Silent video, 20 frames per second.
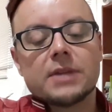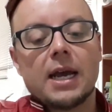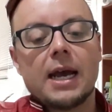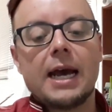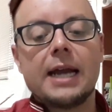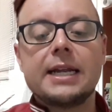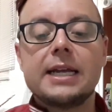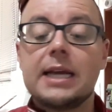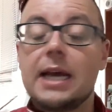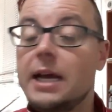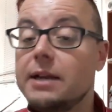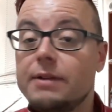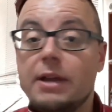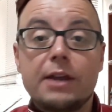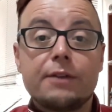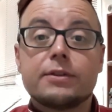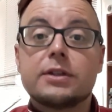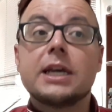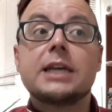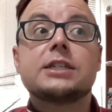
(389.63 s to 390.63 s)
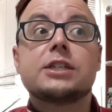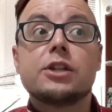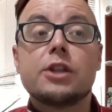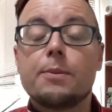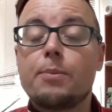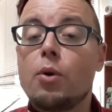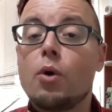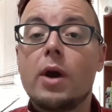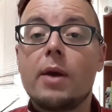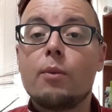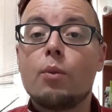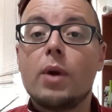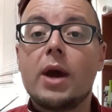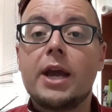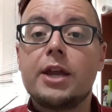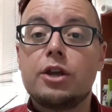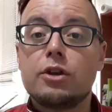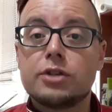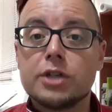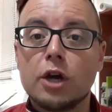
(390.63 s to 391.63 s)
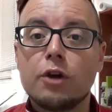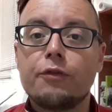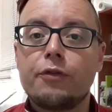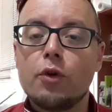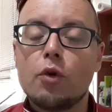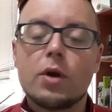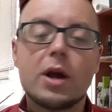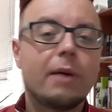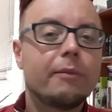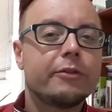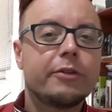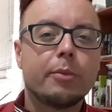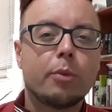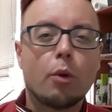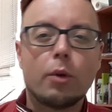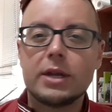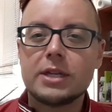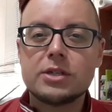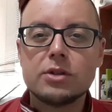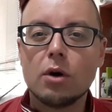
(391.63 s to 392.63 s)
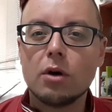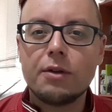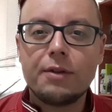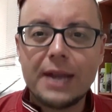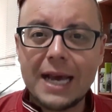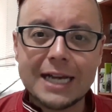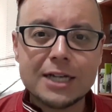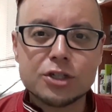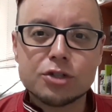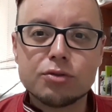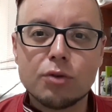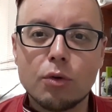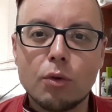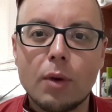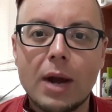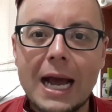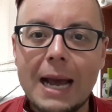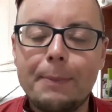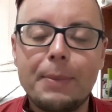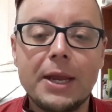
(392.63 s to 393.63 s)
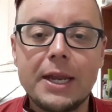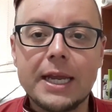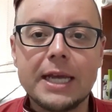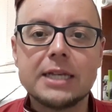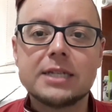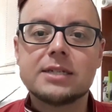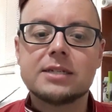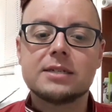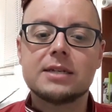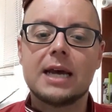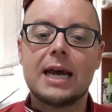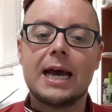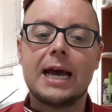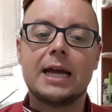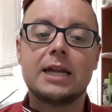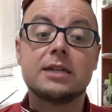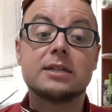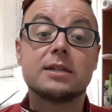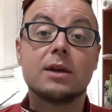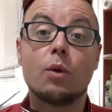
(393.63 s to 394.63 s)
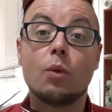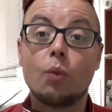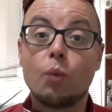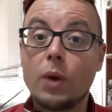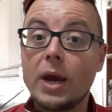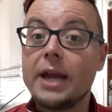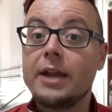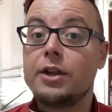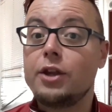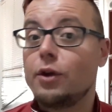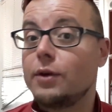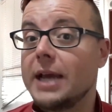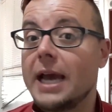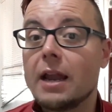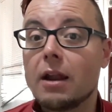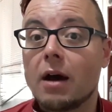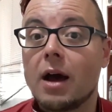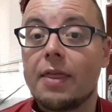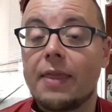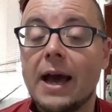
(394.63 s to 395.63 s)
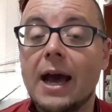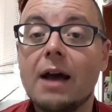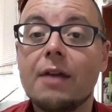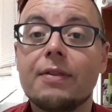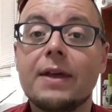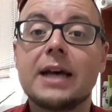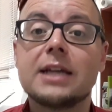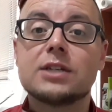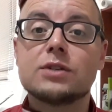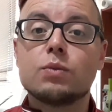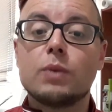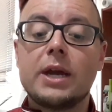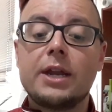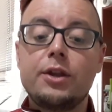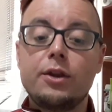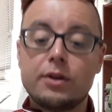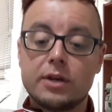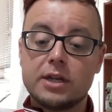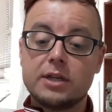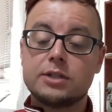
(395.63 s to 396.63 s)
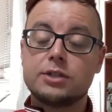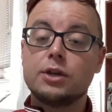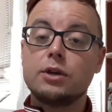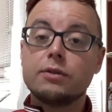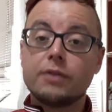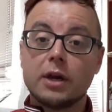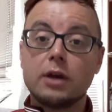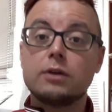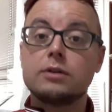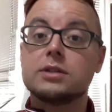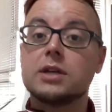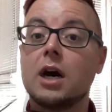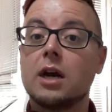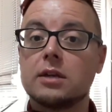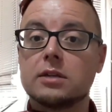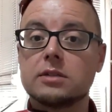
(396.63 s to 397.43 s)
And it gets to the point where you don't feel comfortable. It's not natural happiness. And when you get like that, that's when you can do those